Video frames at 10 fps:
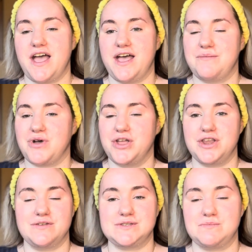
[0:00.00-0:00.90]
I
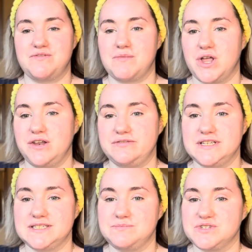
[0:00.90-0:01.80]
know some of my lovely
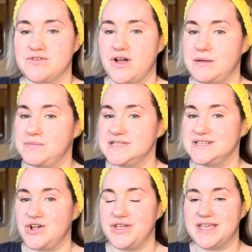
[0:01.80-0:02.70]
subscribers
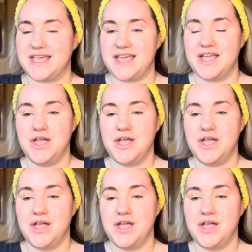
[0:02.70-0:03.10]
like it